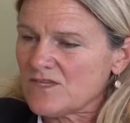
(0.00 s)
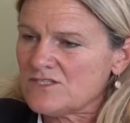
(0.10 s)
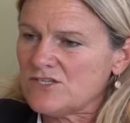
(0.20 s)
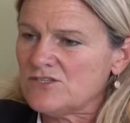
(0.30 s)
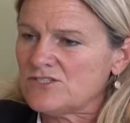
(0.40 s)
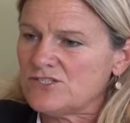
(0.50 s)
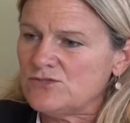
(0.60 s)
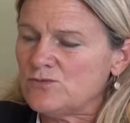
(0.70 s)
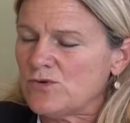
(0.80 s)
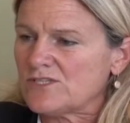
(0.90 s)
So the
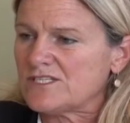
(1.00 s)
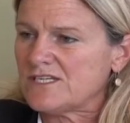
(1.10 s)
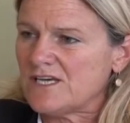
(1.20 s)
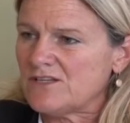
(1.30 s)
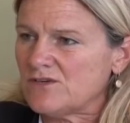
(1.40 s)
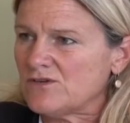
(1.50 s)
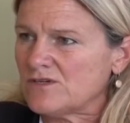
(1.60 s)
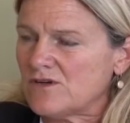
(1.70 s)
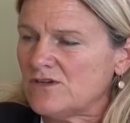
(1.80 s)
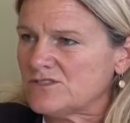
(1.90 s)
two work together
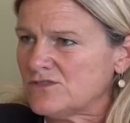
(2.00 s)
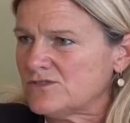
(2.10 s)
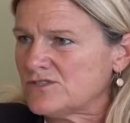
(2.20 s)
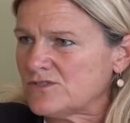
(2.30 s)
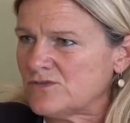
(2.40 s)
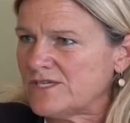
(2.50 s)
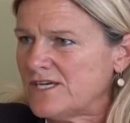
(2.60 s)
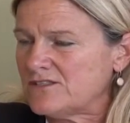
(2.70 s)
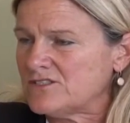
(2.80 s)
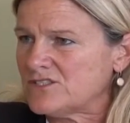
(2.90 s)
in concert to
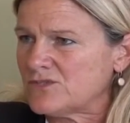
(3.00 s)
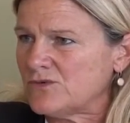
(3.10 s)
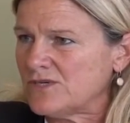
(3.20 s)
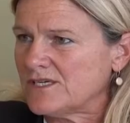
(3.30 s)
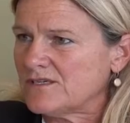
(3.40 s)
create the story.